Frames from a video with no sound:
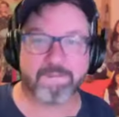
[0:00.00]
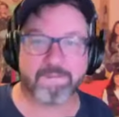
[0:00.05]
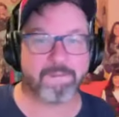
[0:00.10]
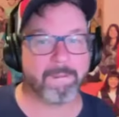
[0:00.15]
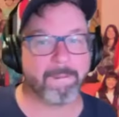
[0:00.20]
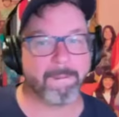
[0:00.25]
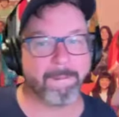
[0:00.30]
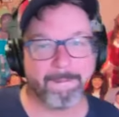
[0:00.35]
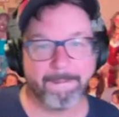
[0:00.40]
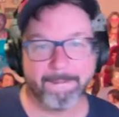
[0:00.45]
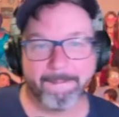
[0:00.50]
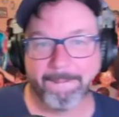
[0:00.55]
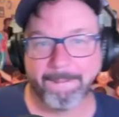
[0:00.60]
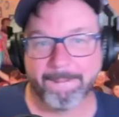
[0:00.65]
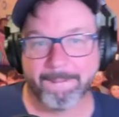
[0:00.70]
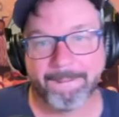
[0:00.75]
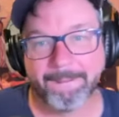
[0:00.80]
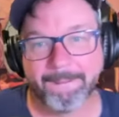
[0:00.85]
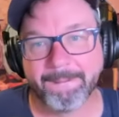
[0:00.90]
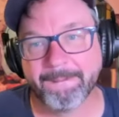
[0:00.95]
We
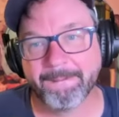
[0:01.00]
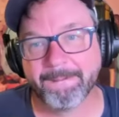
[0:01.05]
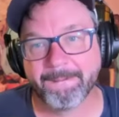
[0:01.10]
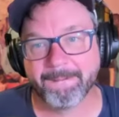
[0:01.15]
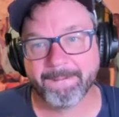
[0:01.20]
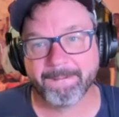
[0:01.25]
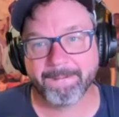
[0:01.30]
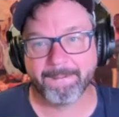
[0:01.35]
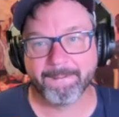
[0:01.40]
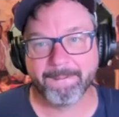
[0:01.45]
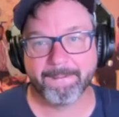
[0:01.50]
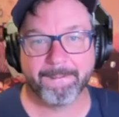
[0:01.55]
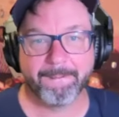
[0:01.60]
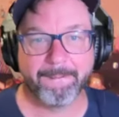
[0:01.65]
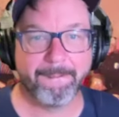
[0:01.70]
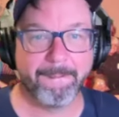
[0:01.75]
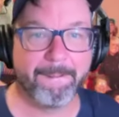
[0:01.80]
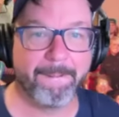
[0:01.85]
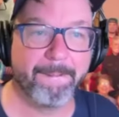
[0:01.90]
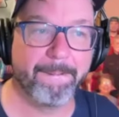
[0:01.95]
have the, you know,
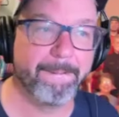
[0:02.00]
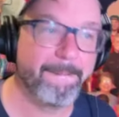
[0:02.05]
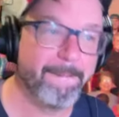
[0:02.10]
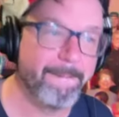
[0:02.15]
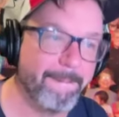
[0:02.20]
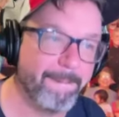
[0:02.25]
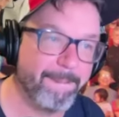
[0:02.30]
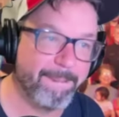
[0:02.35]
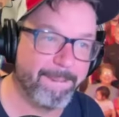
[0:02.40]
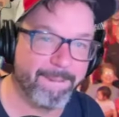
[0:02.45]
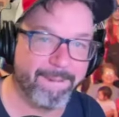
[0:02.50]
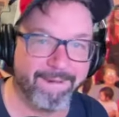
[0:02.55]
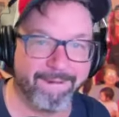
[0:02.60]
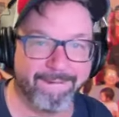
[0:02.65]
run through